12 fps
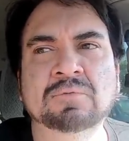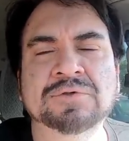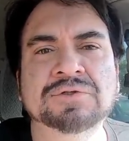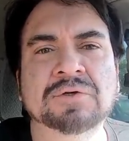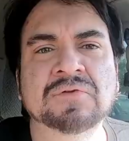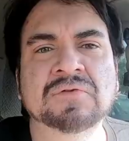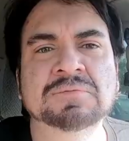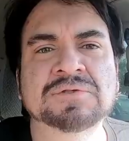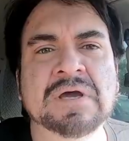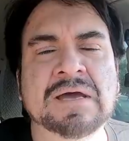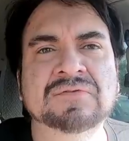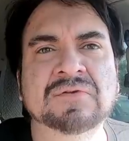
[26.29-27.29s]
We'll show you some
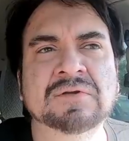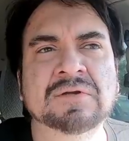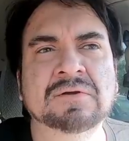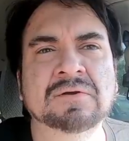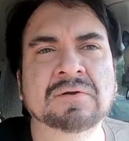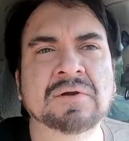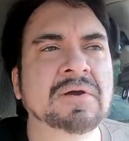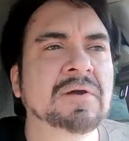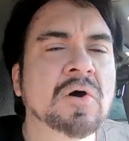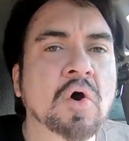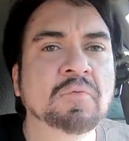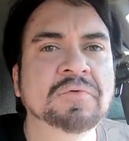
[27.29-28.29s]
shots in here.
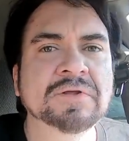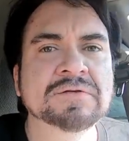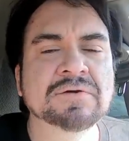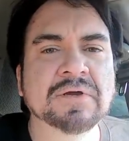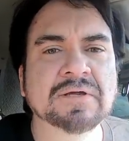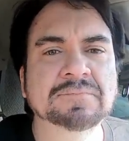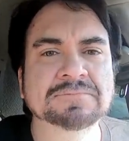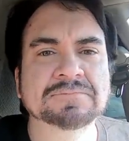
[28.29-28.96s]
Hopefully, enjoy it.